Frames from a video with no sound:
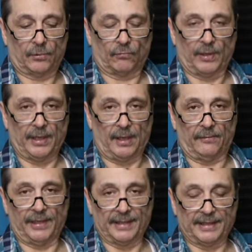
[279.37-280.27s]

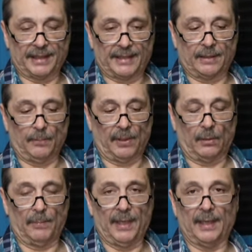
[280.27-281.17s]
360
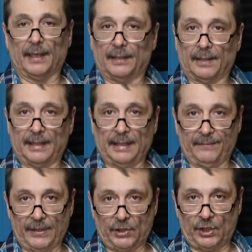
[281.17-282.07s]
millimeter
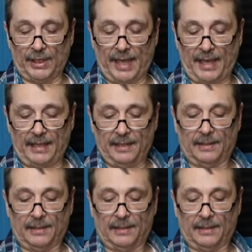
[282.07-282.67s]
EVGA.